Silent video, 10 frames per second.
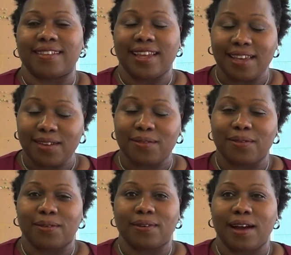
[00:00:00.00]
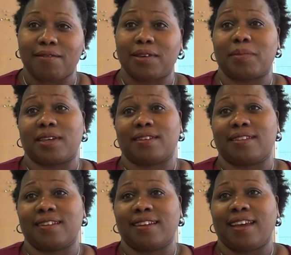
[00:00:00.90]
Thank you for having me,
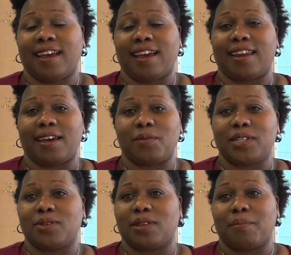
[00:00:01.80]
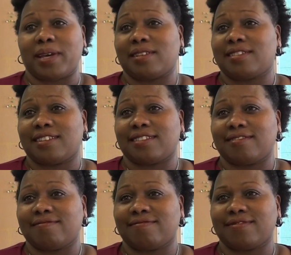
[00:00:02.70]
and I wish you the best
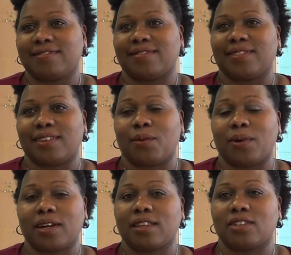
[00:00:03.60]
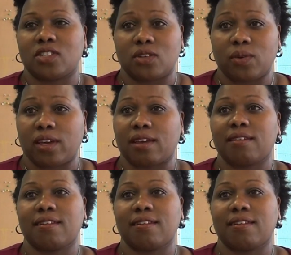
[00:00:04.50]
in the work that you're doing.